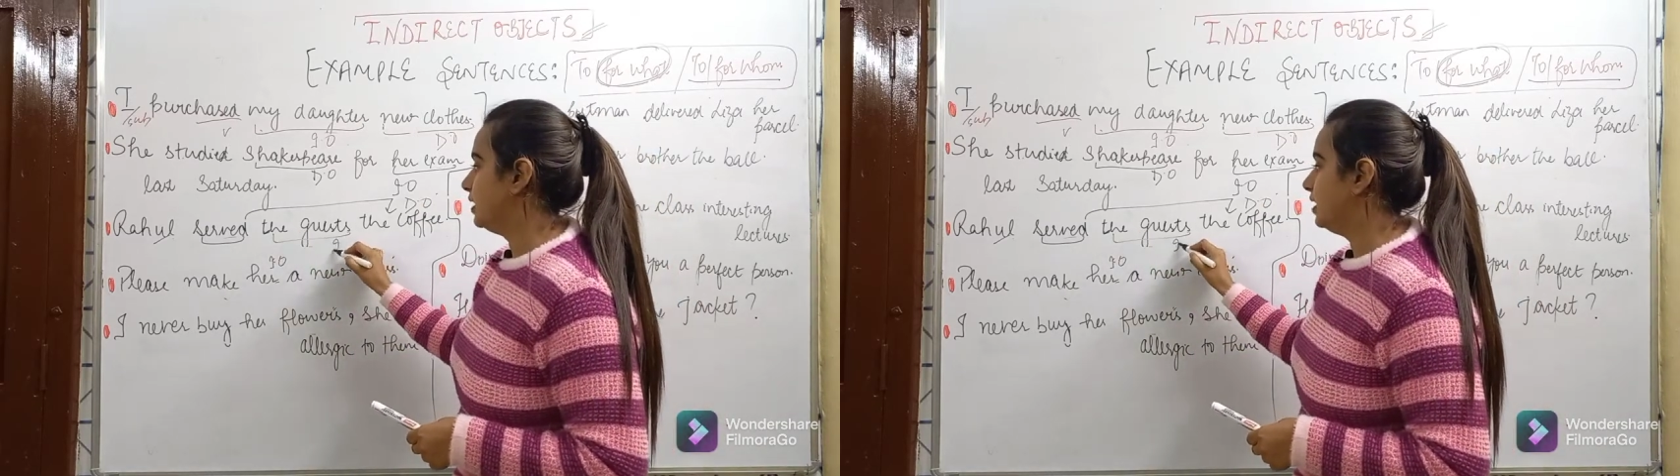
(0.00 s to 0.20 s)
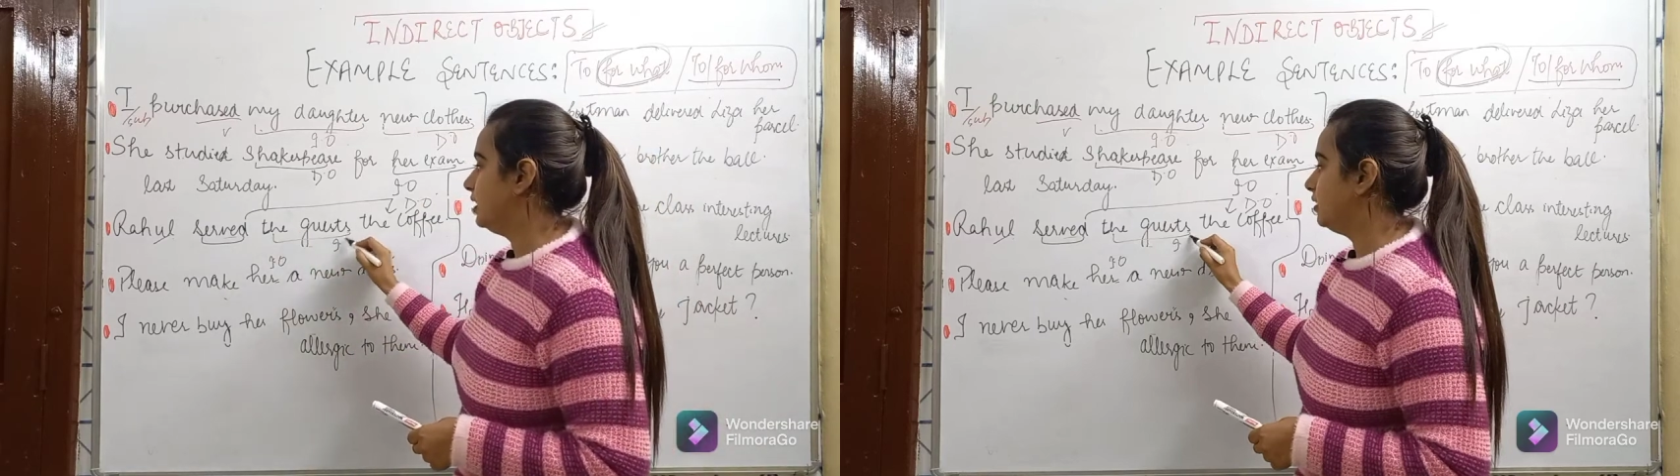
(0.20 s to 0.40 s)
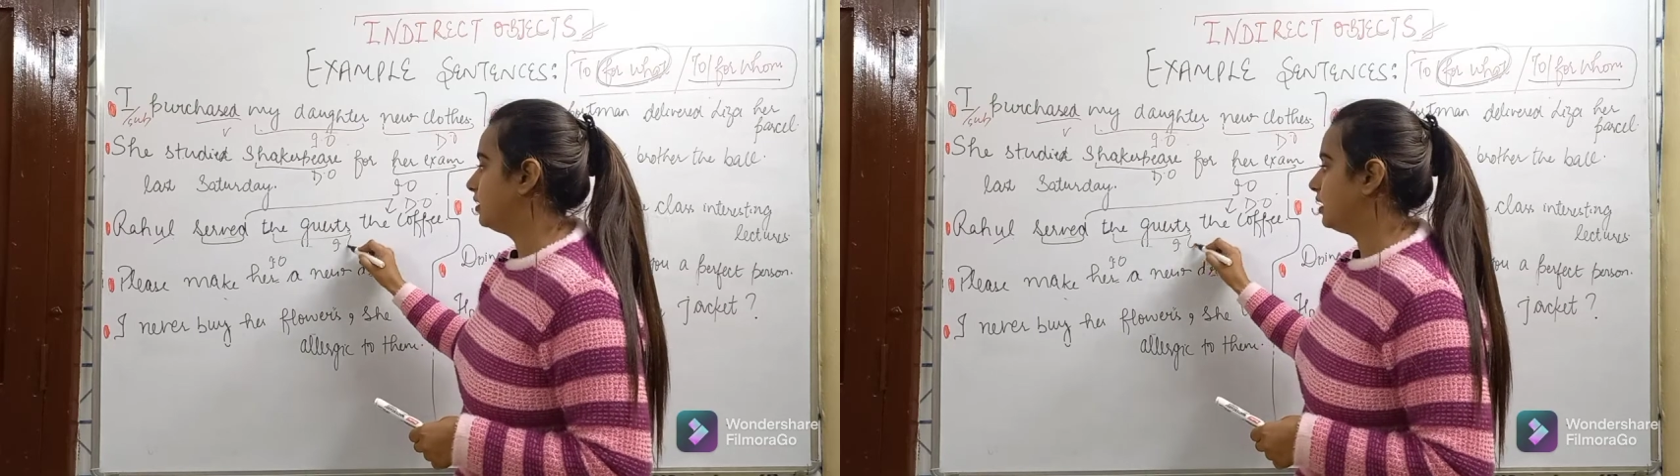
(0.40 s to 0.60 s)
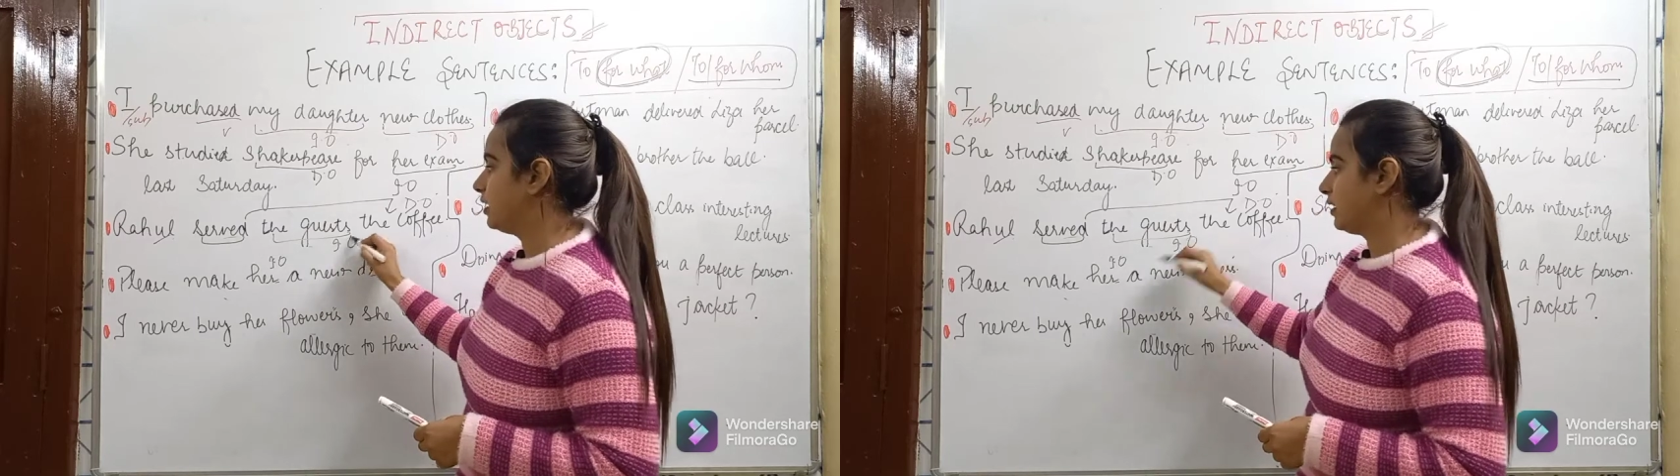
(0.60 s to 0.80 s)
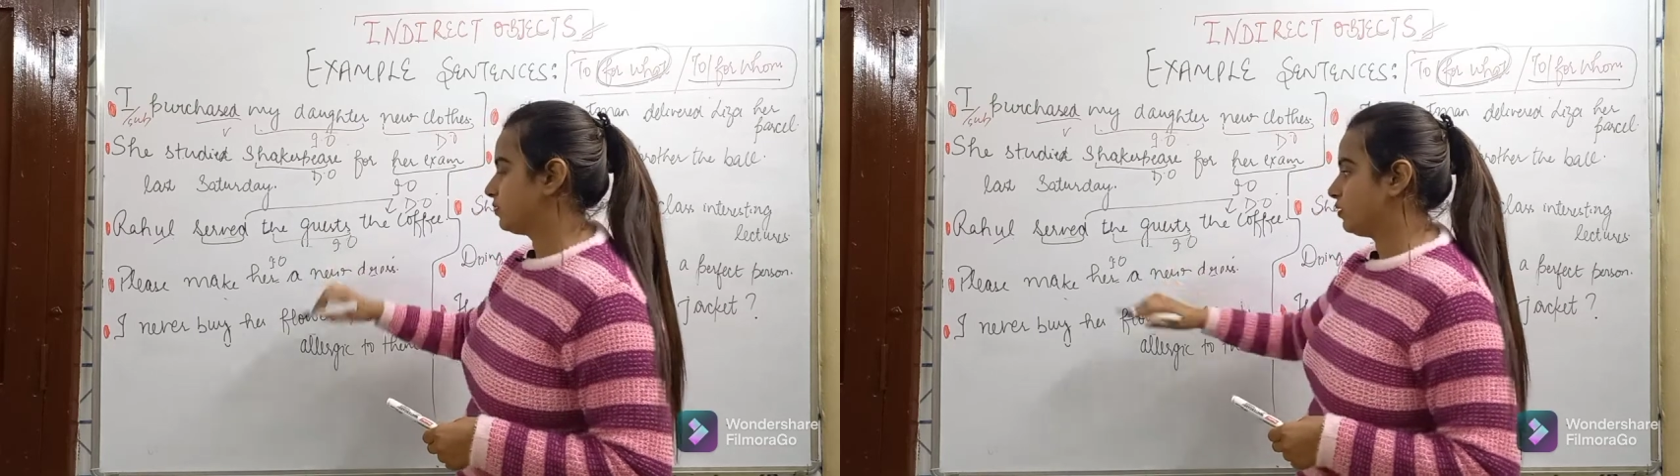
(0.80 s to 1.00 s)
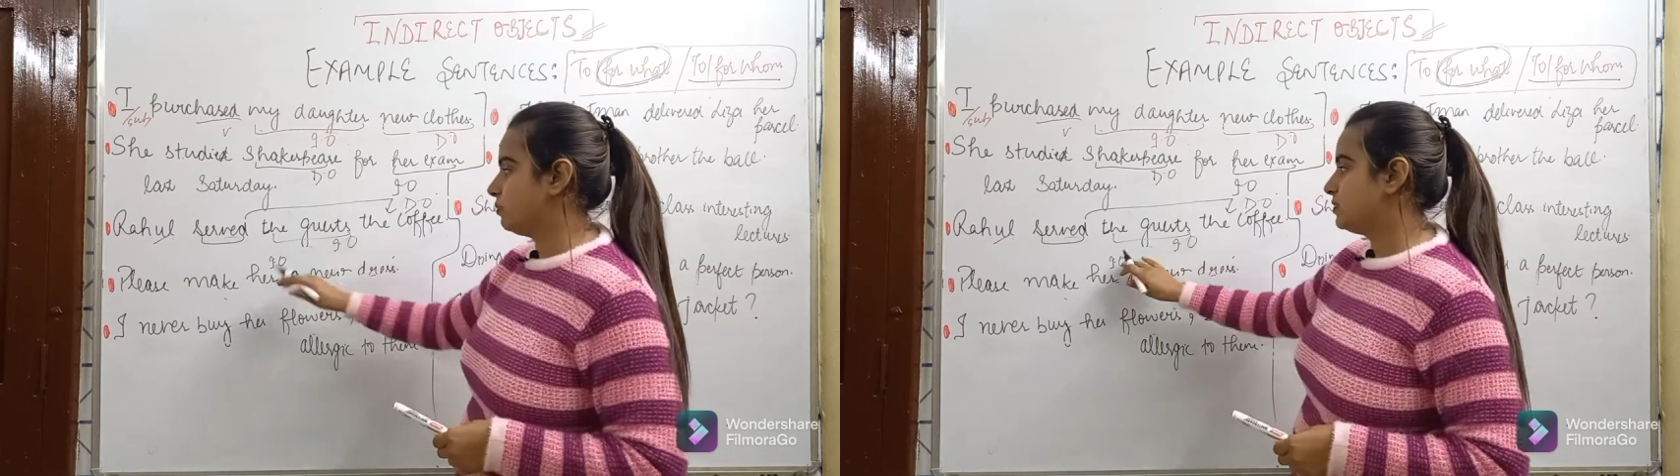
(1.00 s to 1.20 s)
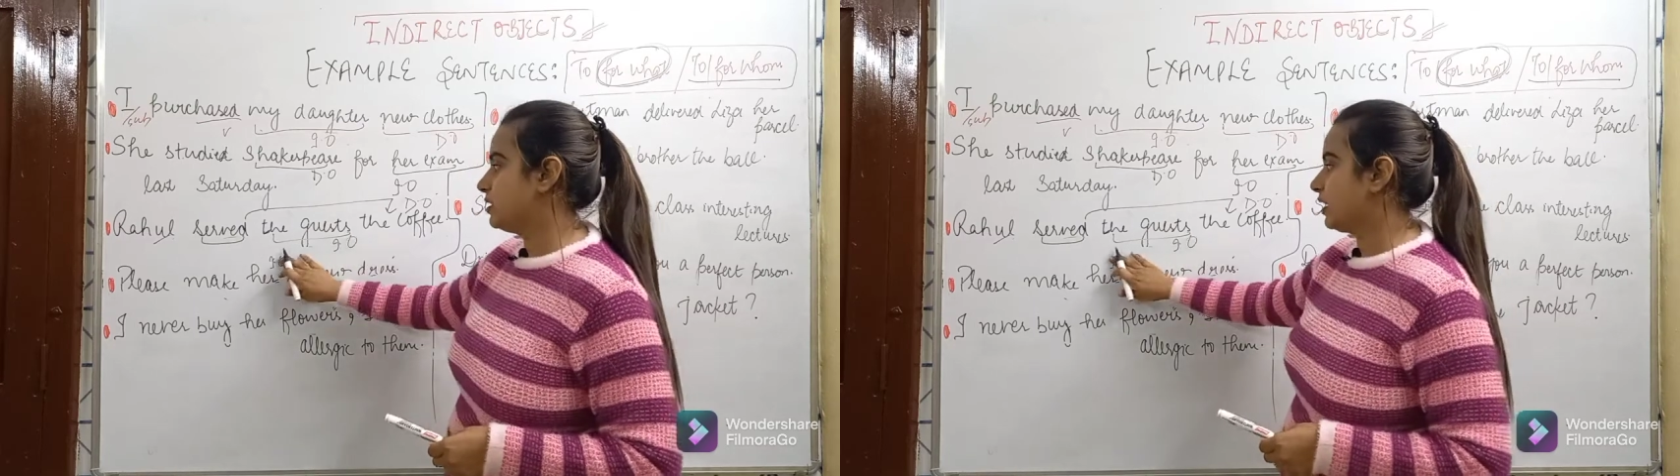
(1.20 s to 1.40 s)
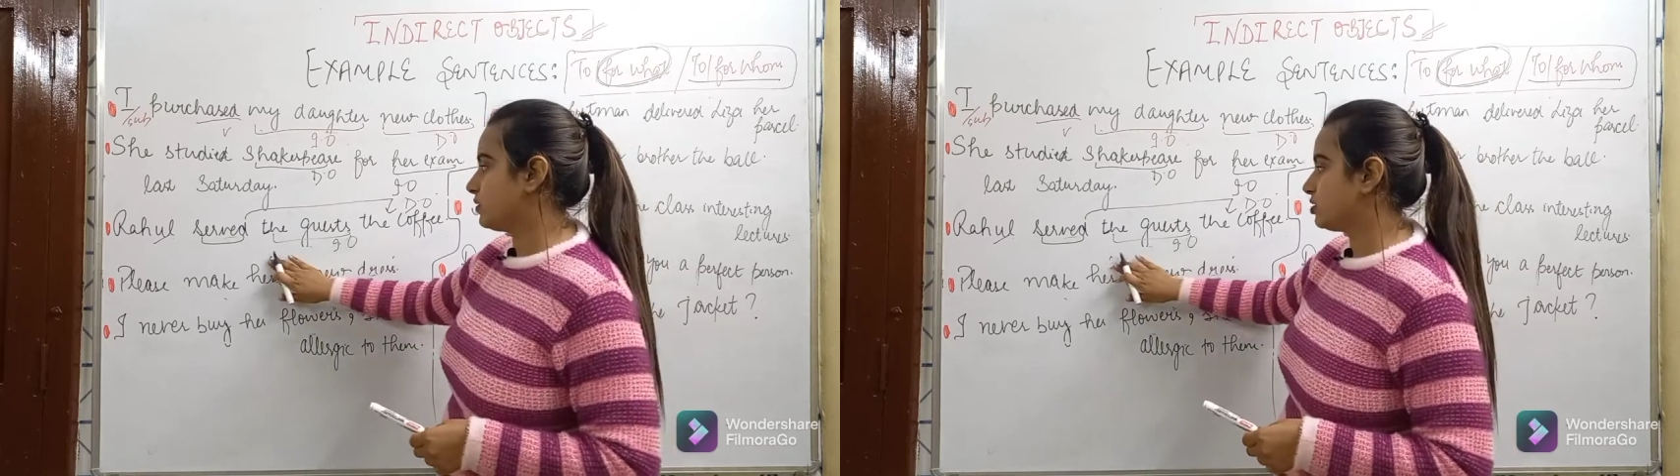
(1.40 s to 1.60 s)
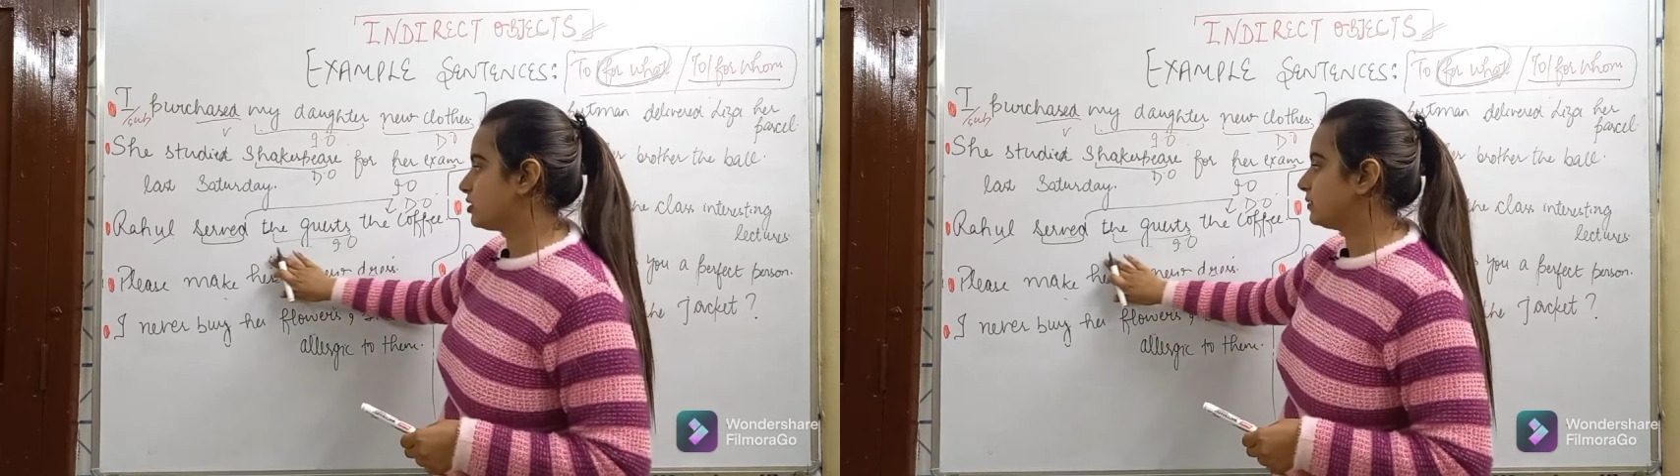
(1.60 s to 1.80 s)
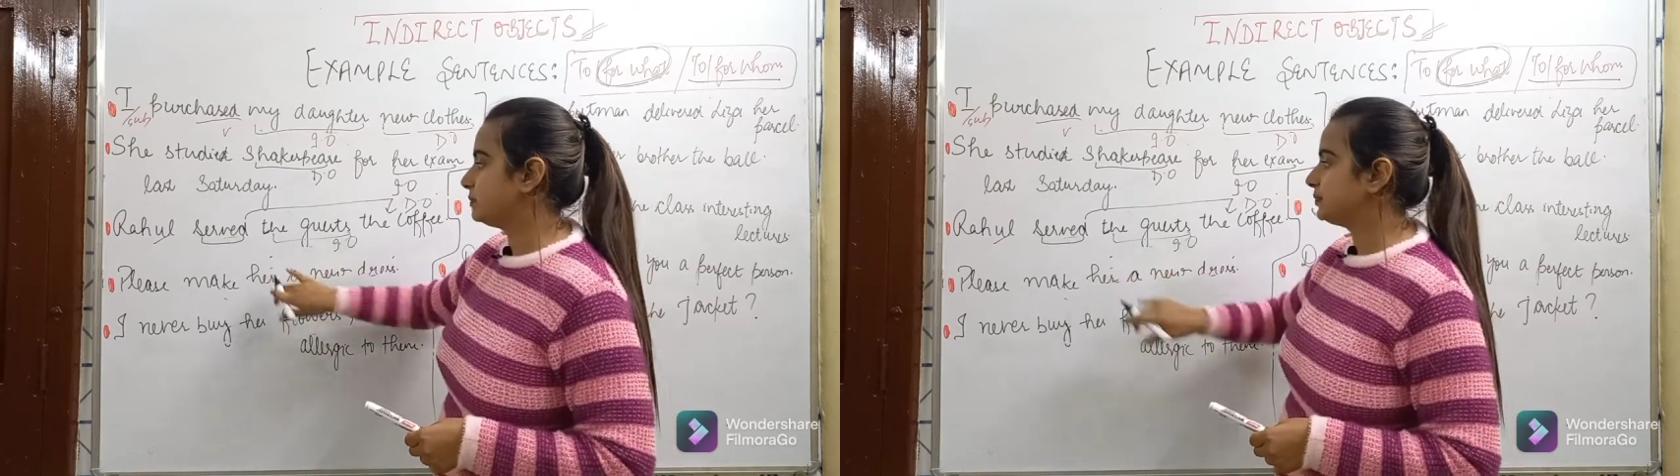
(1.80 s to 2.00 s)
indirect
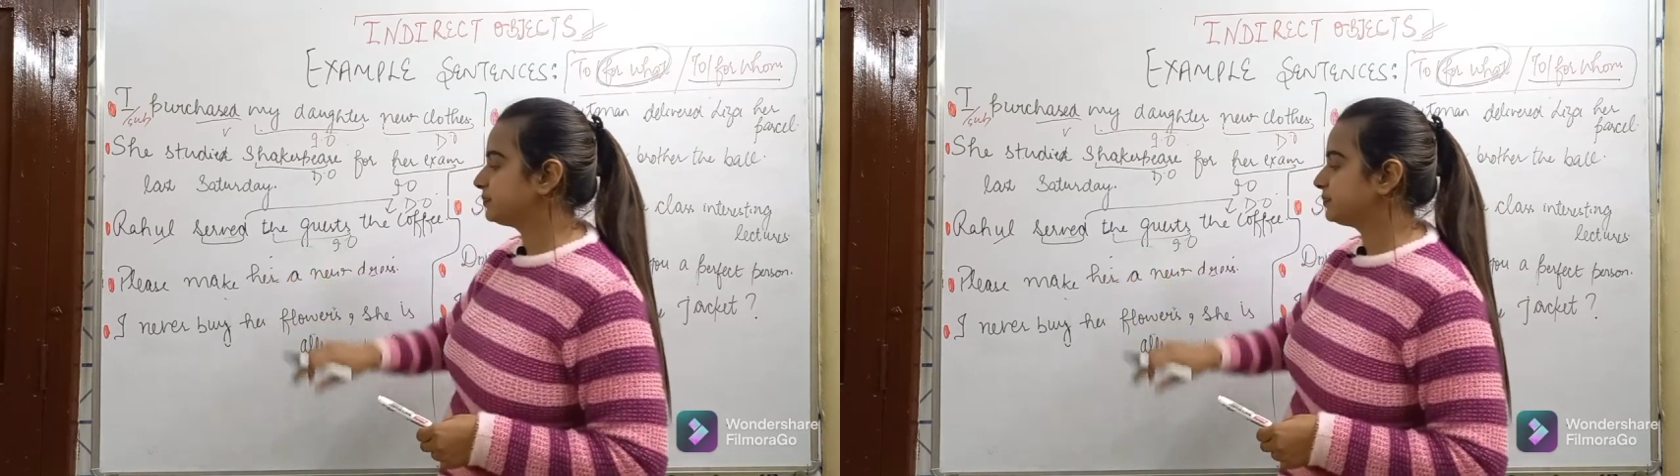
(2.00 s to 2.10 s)
object.